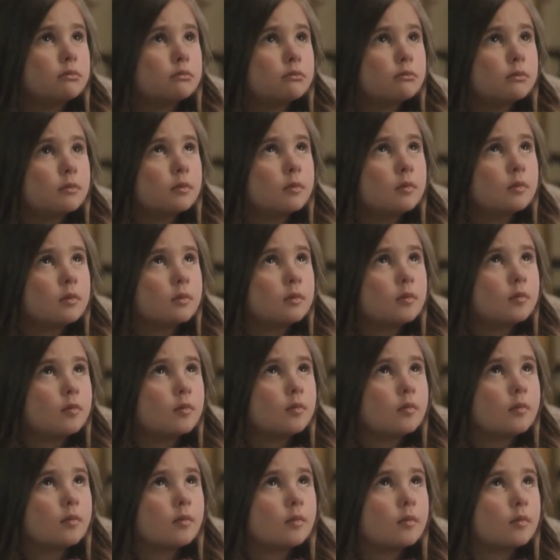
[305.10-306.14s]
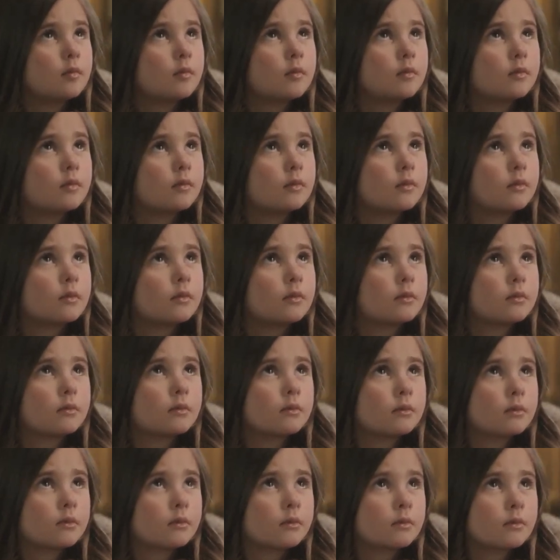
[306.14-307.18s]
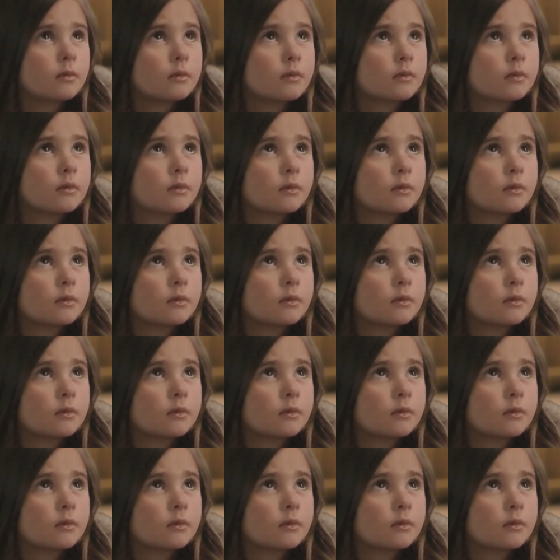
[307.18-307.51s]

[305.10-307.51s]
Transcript: (silence)